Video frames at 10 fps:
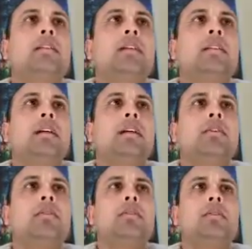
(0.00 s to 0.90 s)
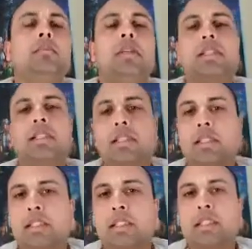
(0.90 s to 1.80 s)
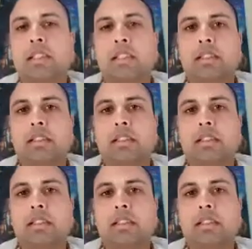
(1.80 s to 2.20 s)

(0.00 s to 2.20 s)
Now you may see the sun,